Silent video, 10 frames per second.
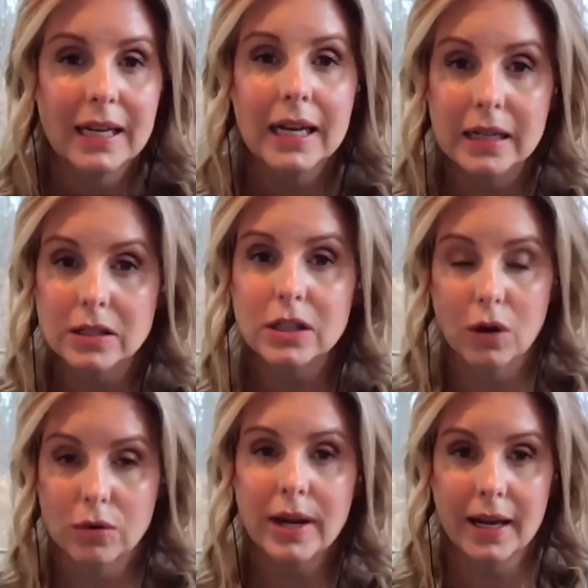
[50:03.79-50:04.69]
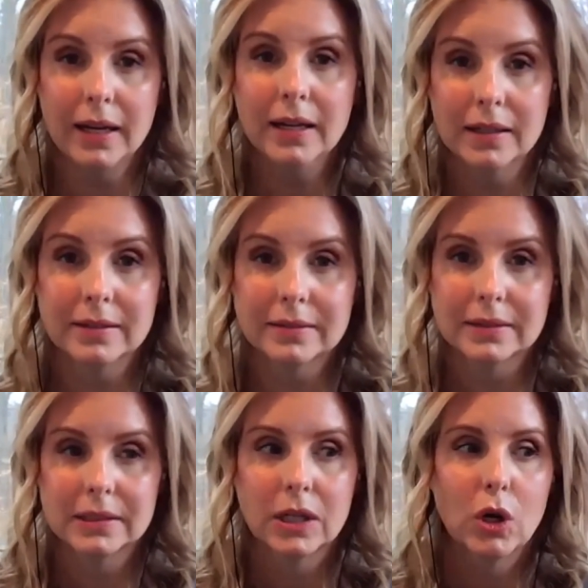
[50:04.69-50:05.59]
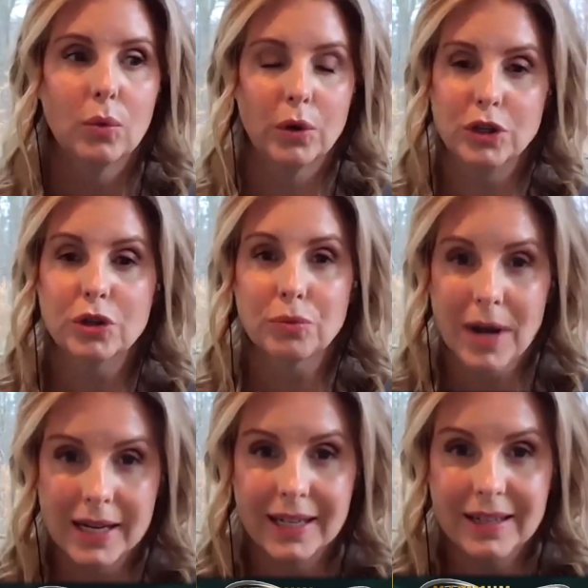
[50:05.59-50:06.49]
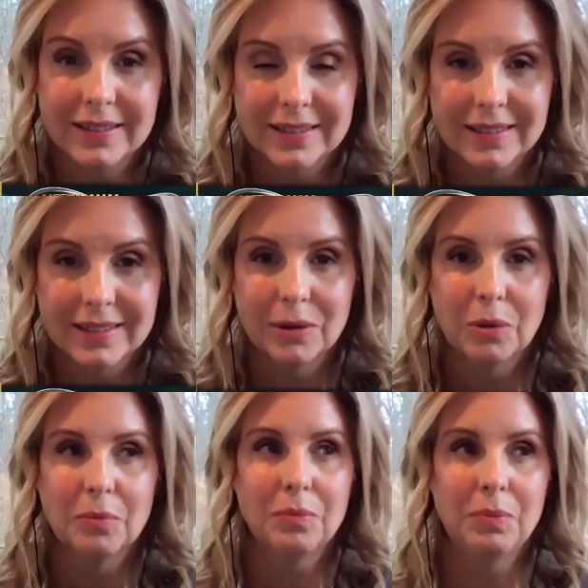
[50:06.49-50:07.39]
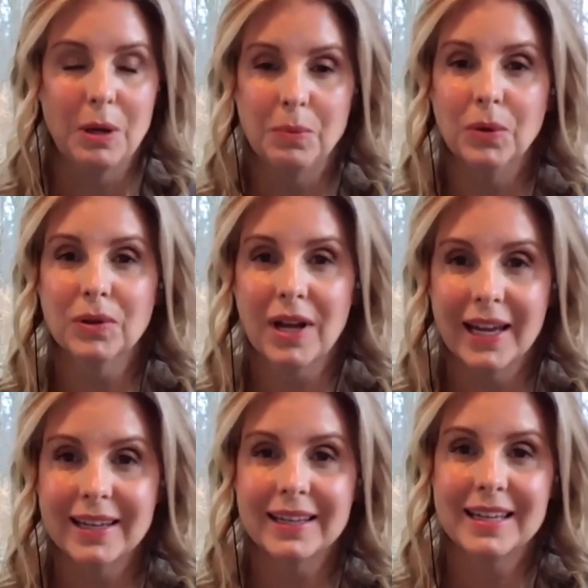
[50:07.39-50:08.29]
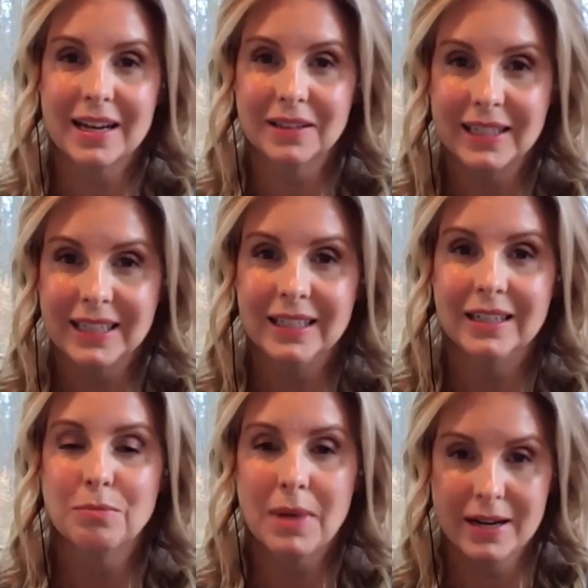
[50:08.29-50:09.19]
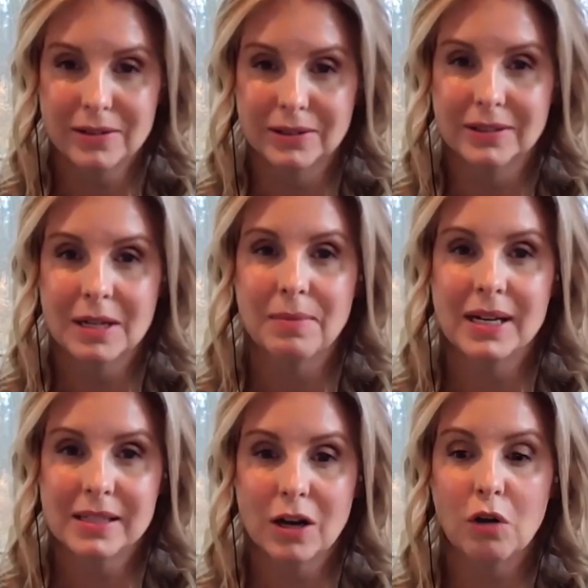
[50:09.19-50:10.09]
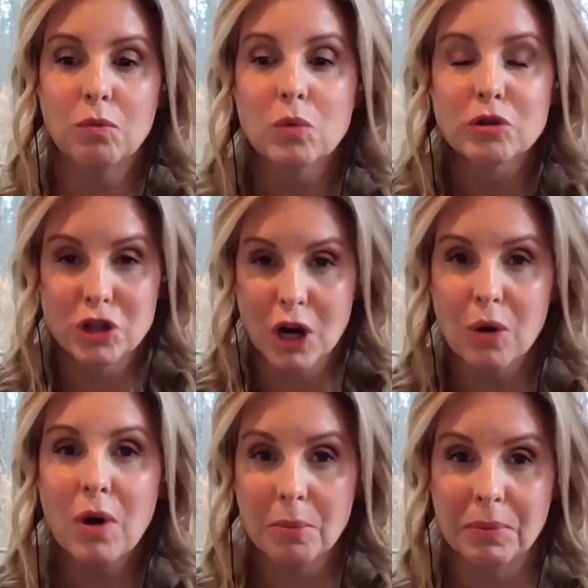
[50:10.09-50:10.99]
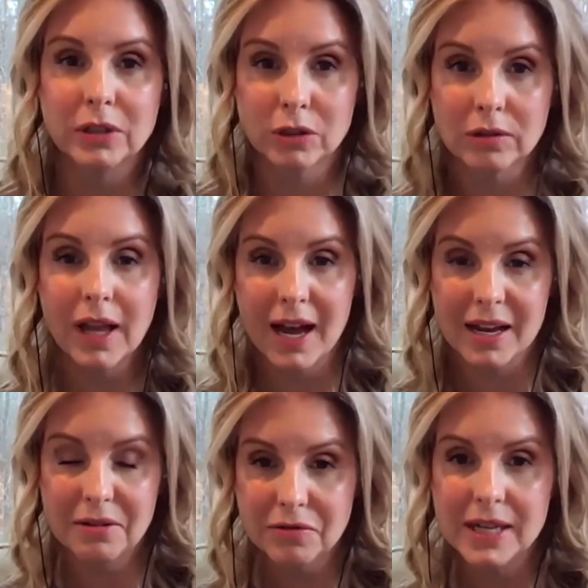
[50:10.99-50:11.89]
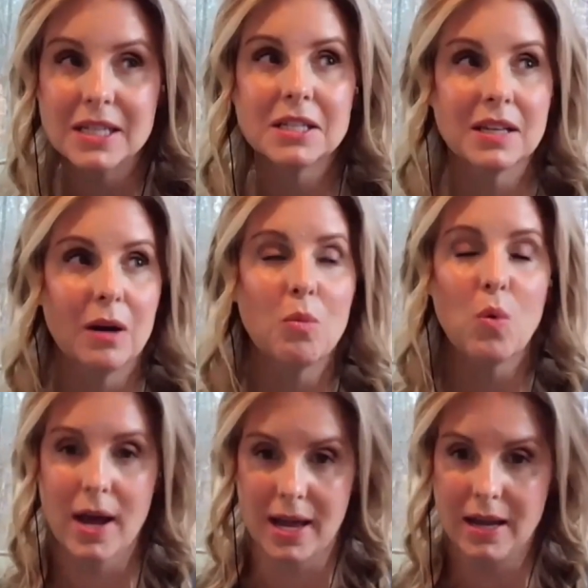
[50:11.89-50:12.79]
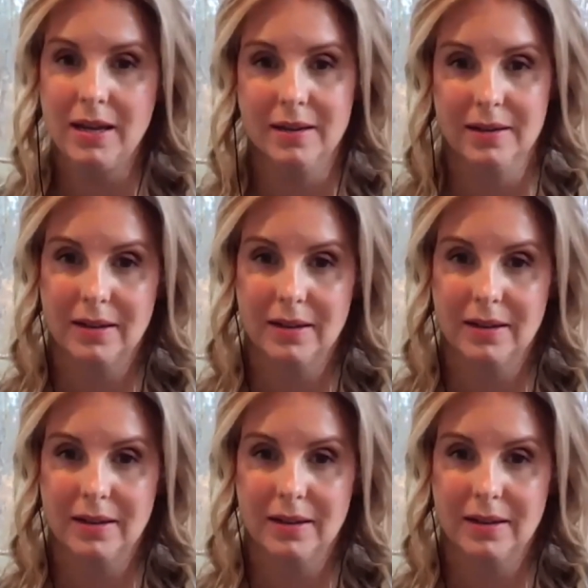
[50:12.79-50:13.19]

It's okay when you're ready. People like Kelly and Michael and myself will show up in your life in some way.